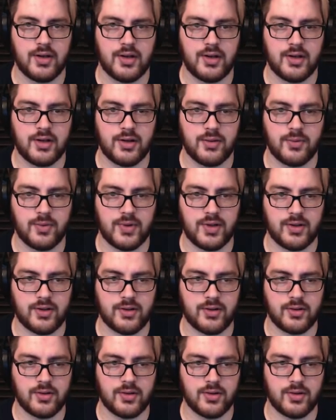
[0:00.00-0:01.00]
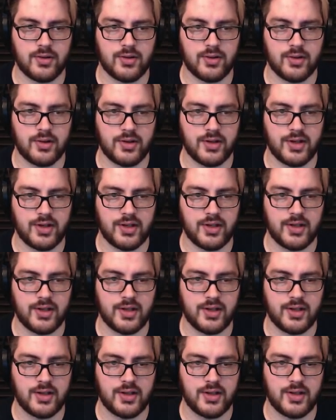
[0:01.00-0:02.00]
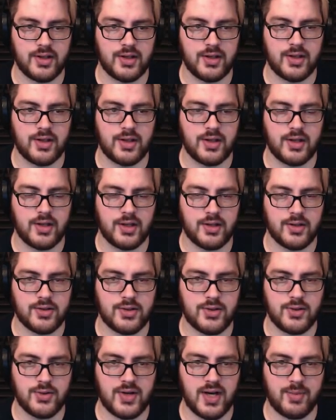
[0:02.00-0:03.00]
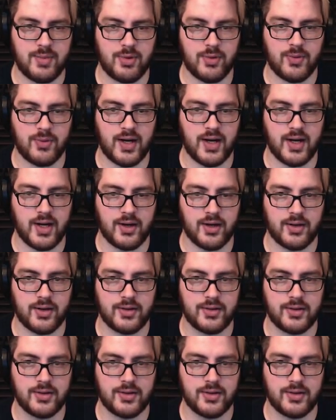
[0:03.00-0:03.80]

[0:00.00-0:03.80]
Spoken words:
Need 1 gold and 2 copper wire.